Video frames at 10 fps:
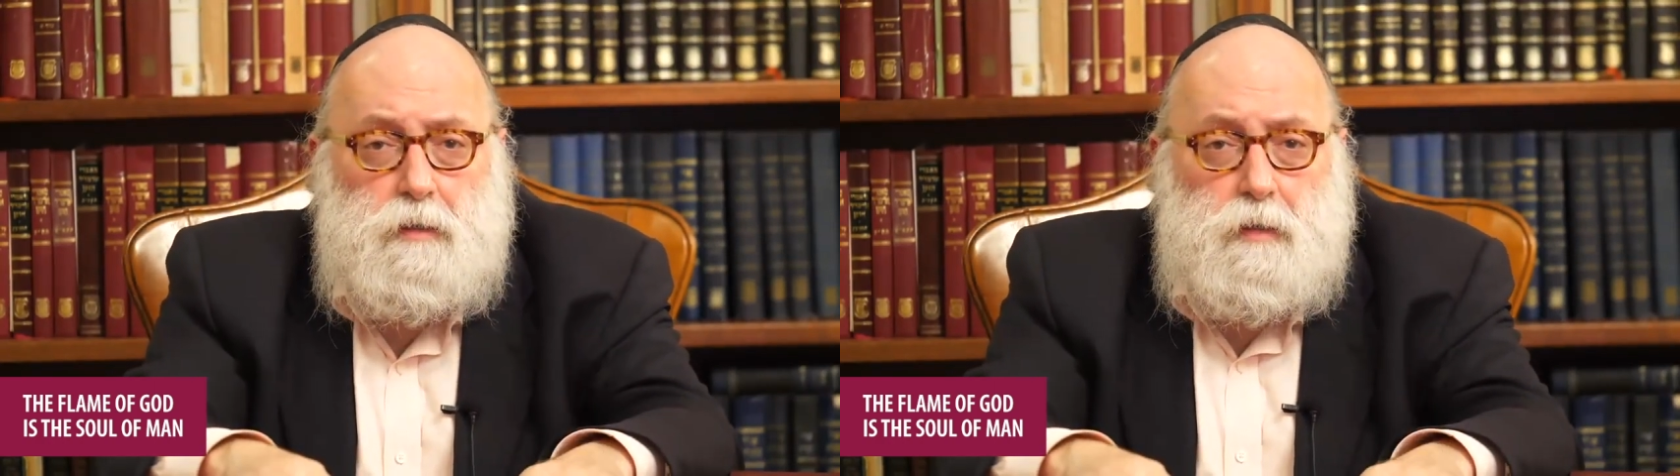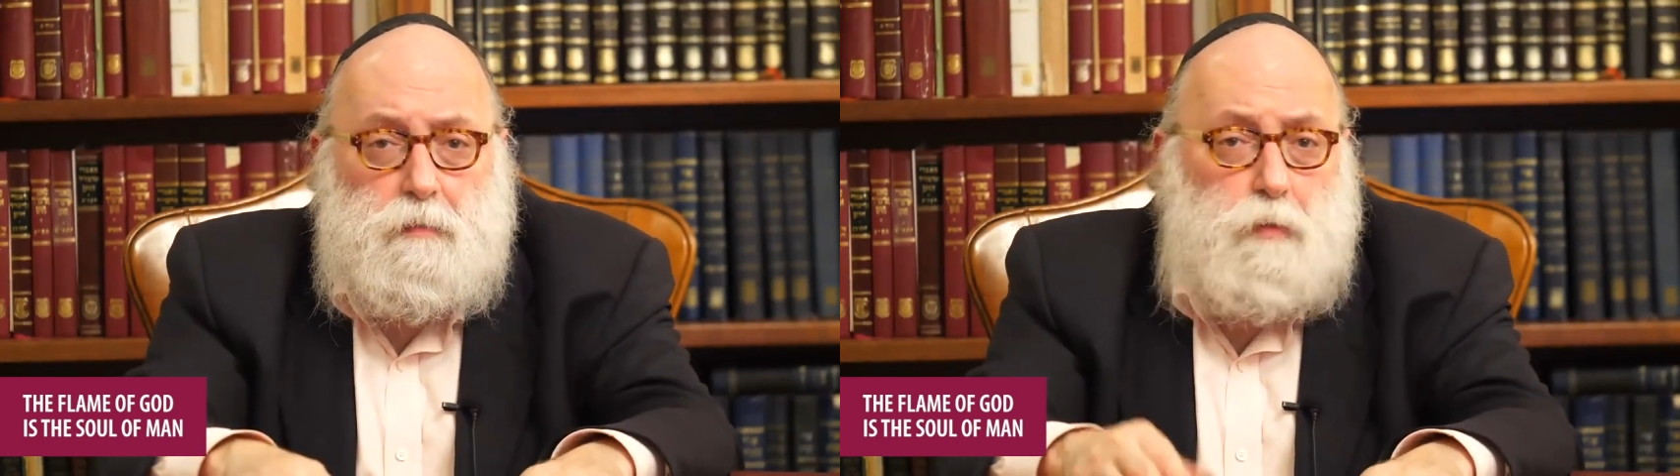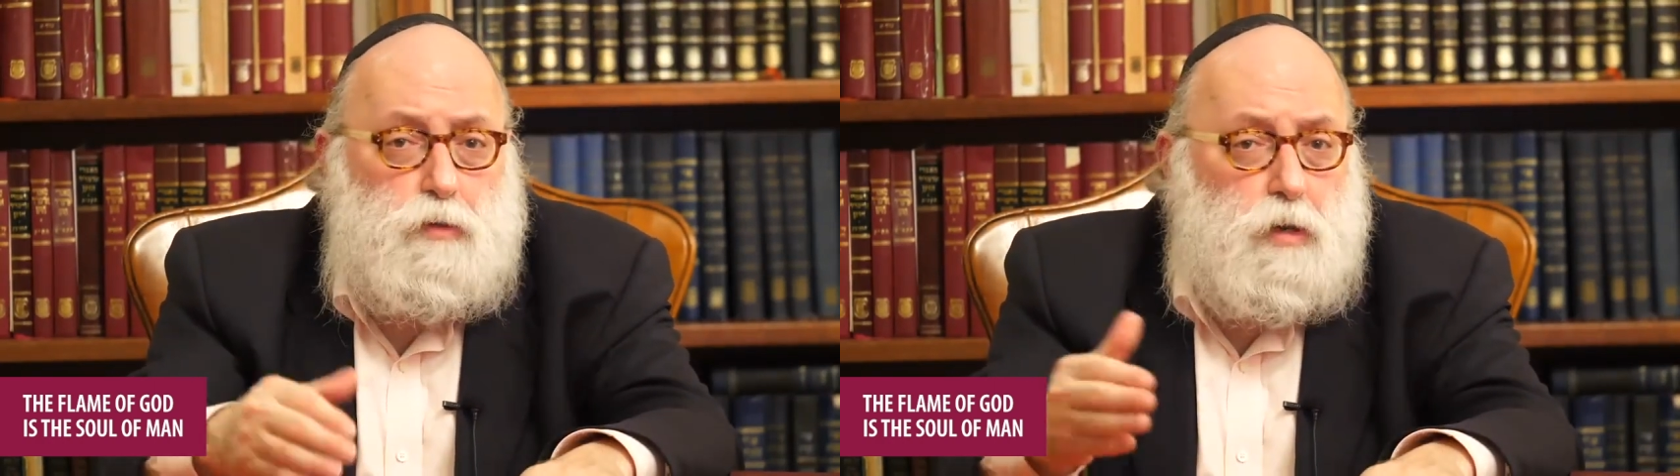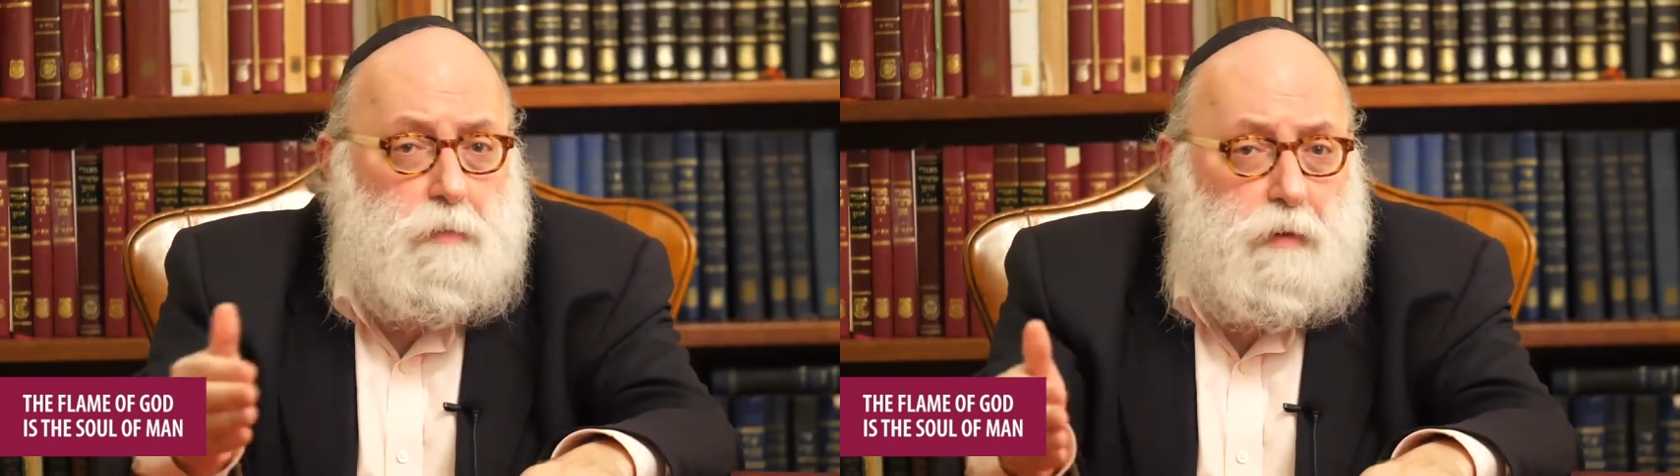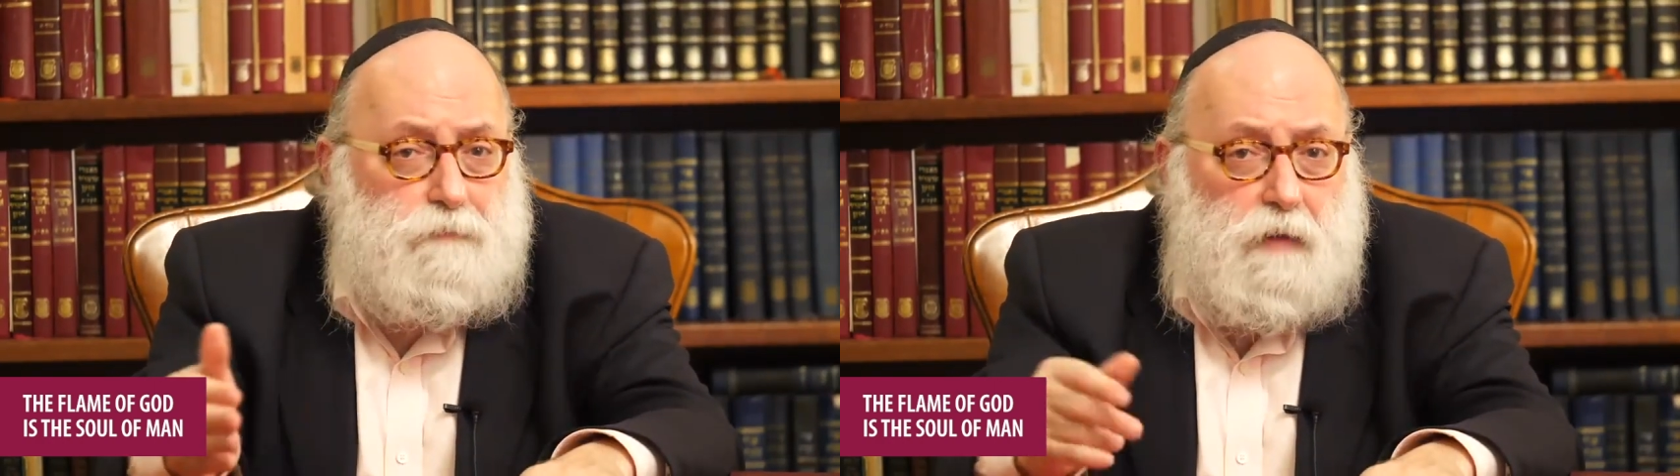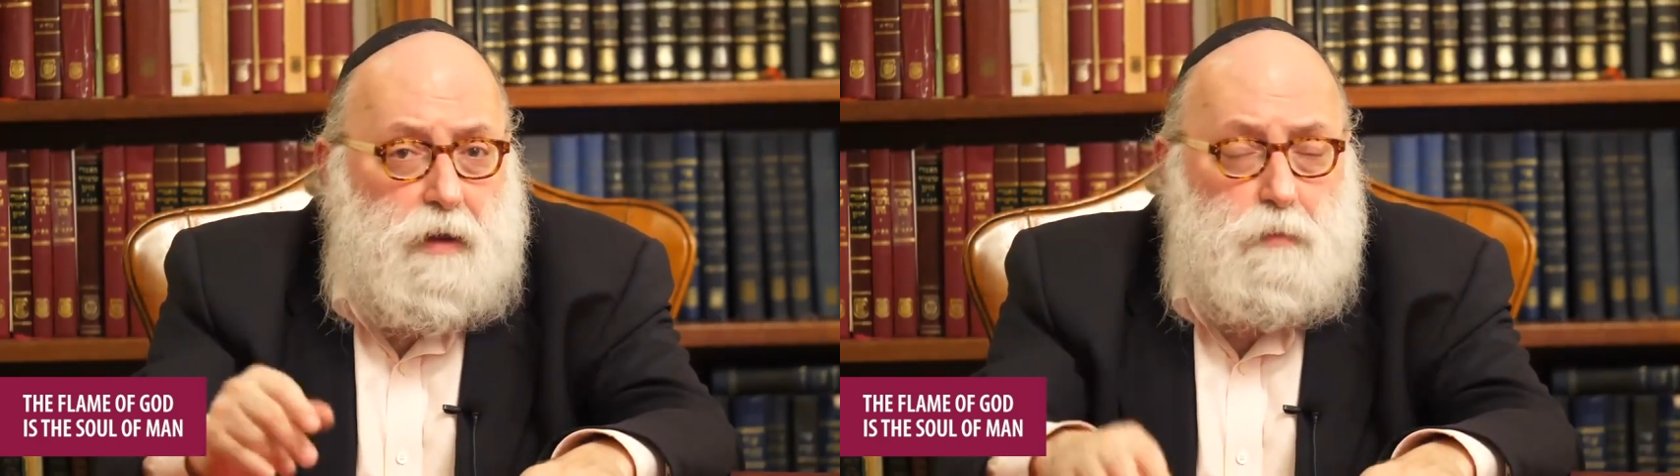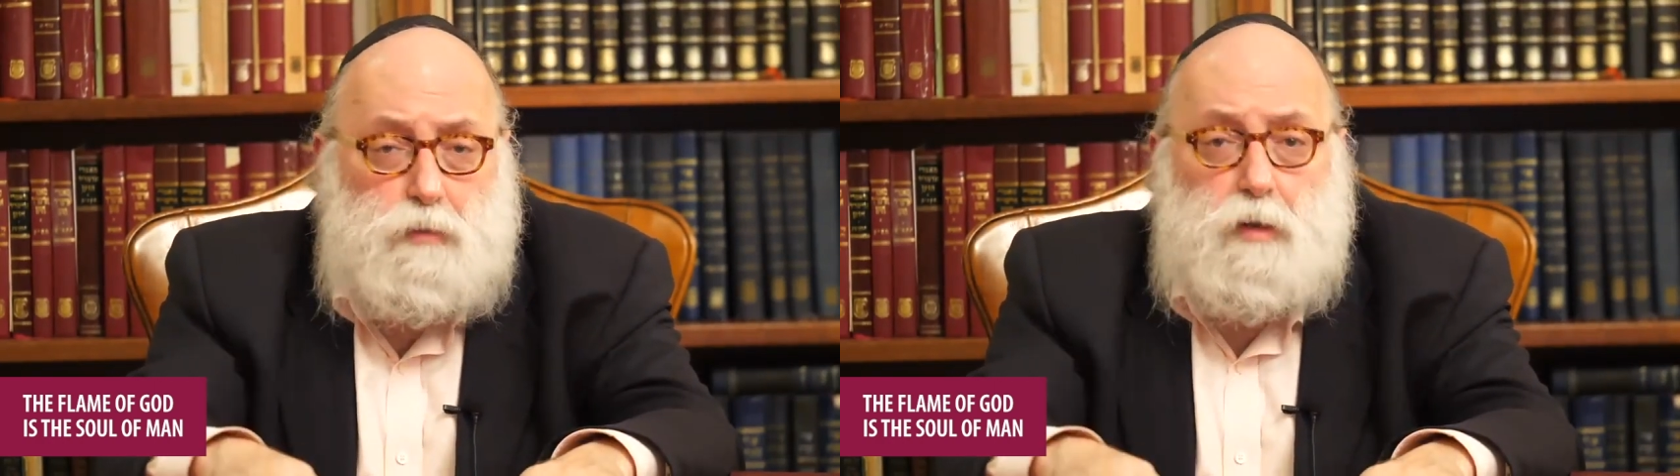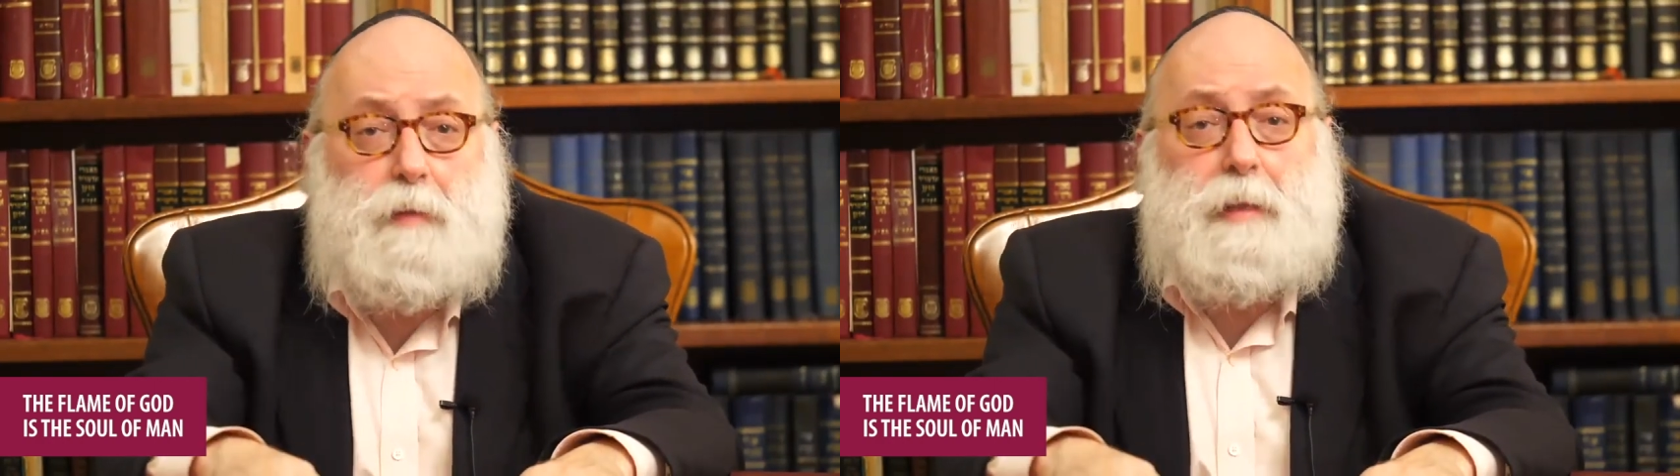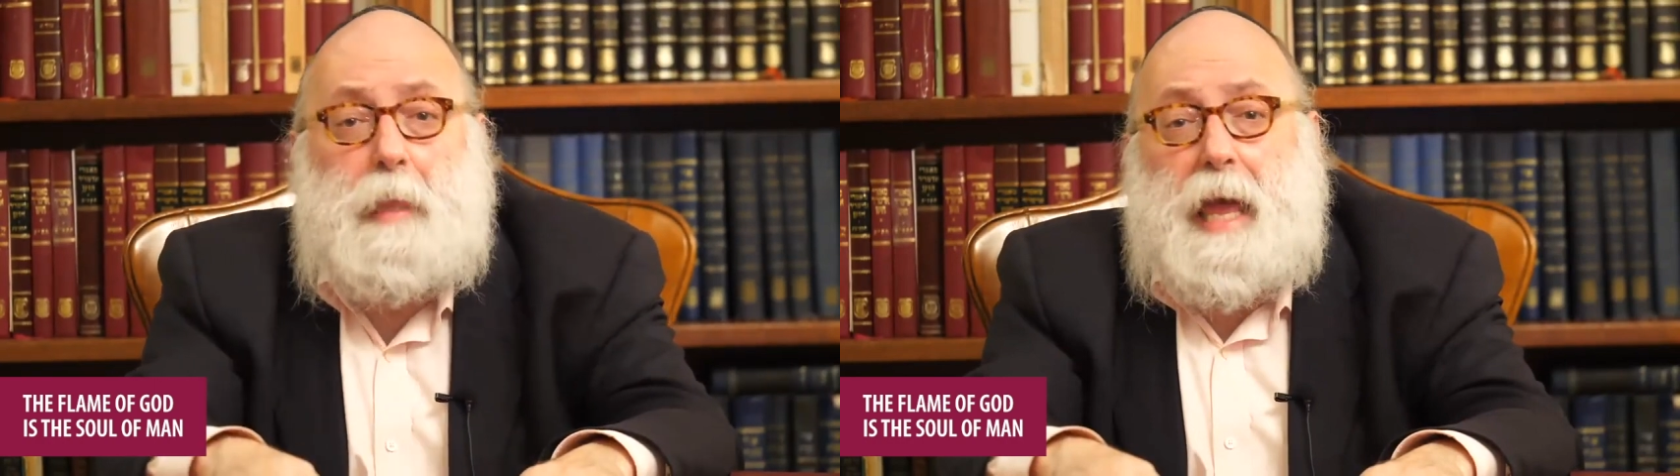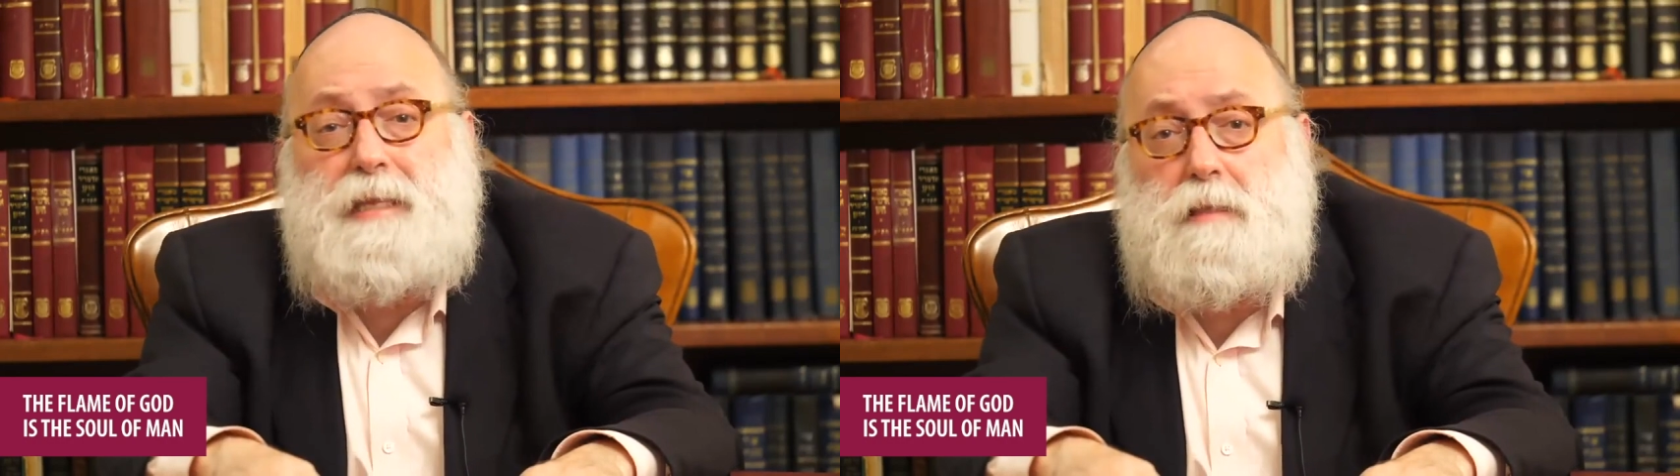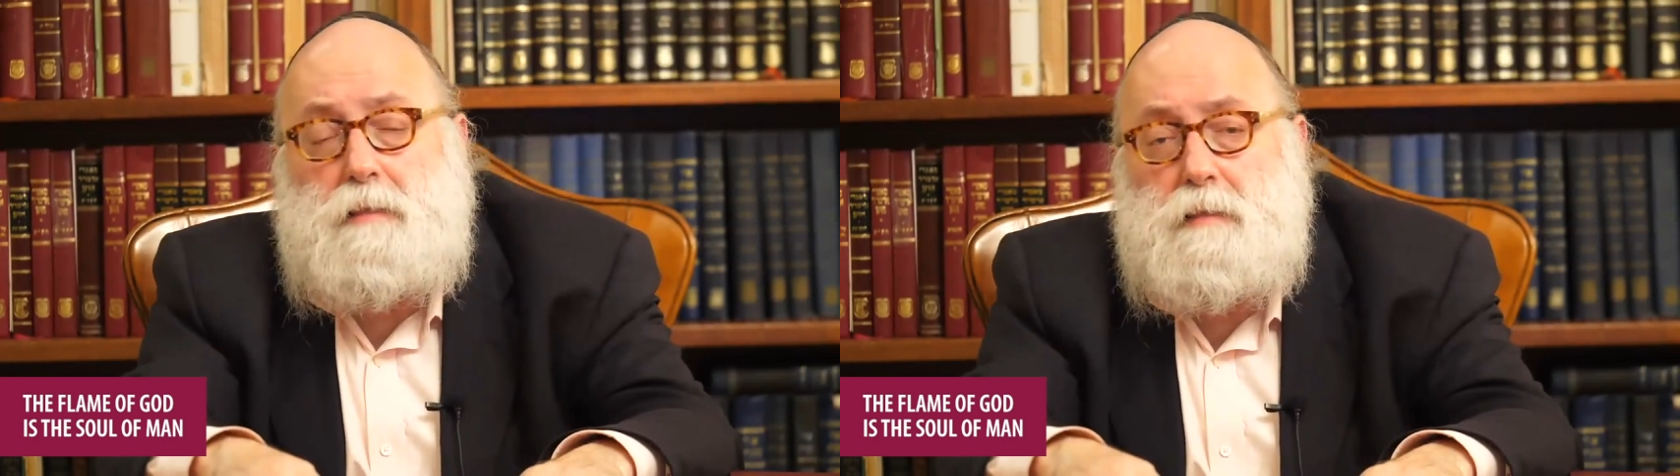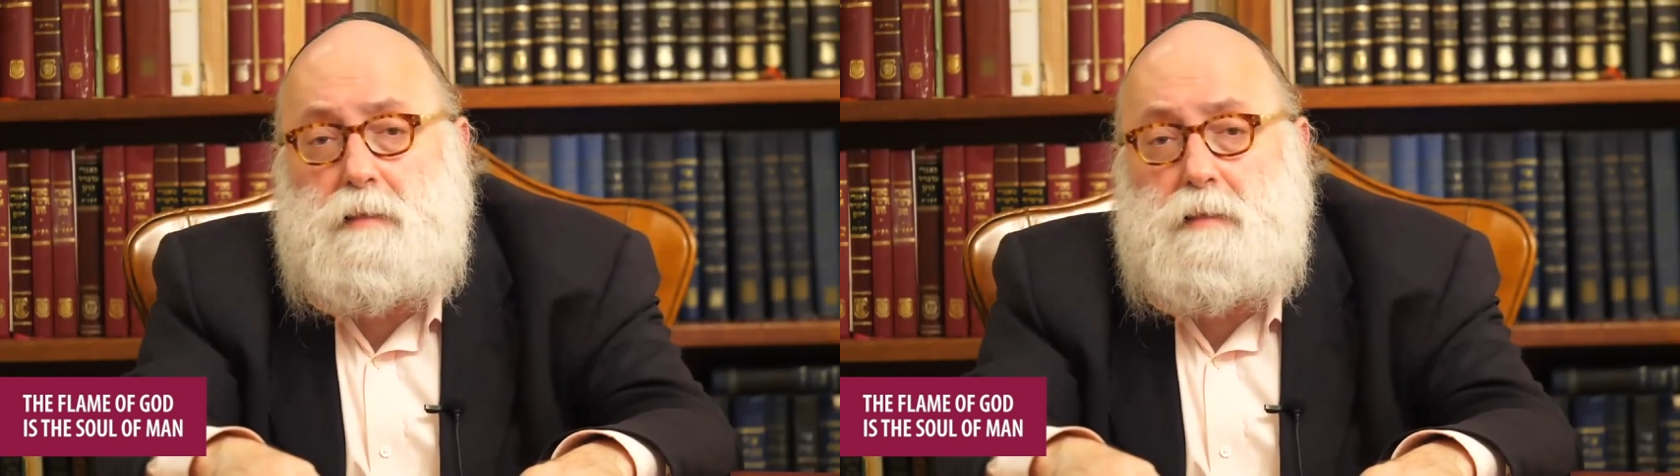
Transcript: But we talk about fire, we talk about light,